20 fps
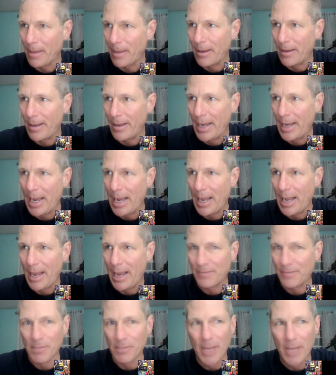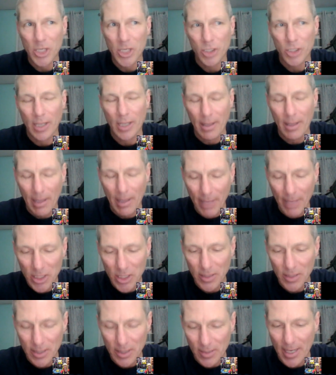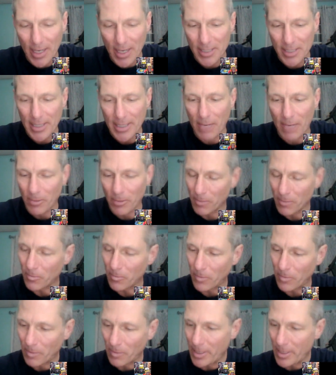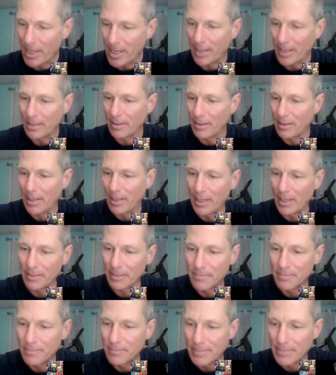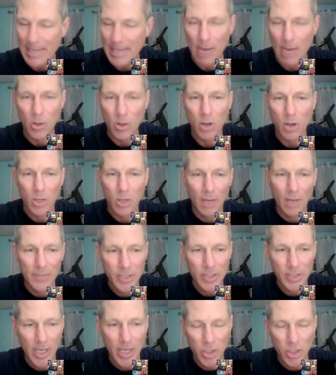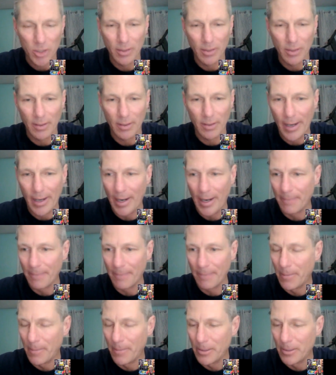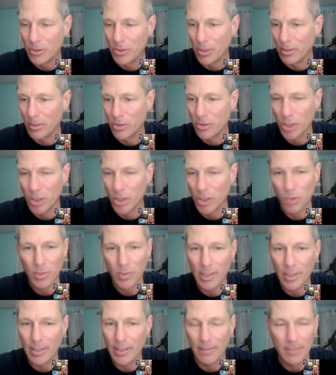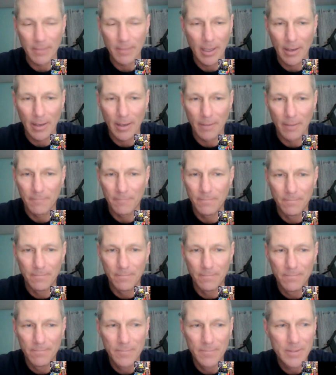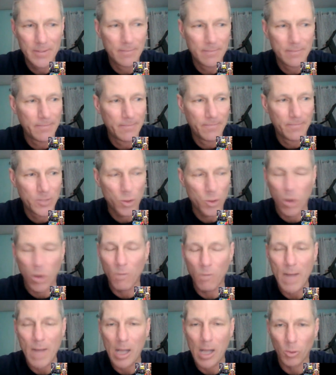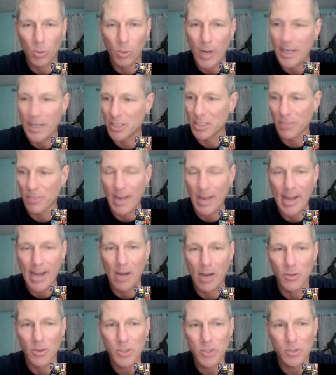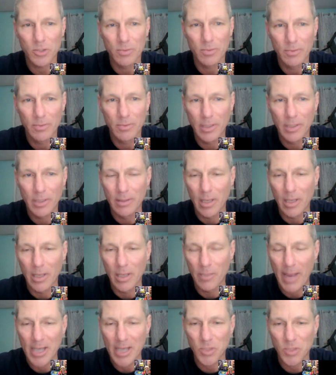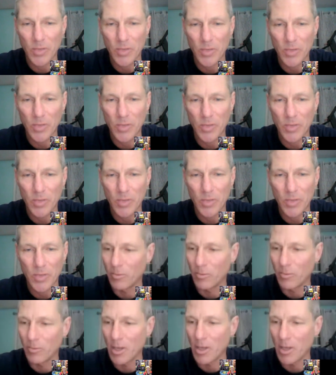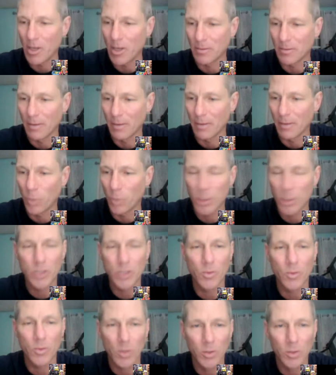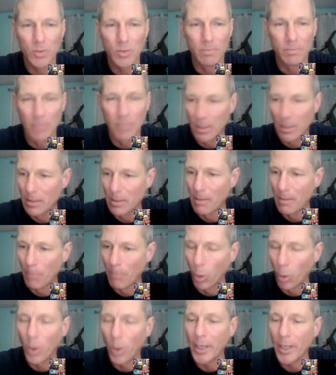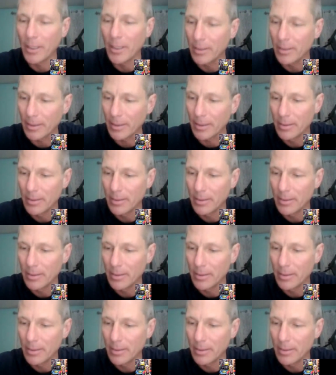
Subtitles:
I have to mention, I mentioned this last night when we had a town hall conversation. Just within a 12-mile radius of my house, in the past 3 months, we lost a 14-year-old boy,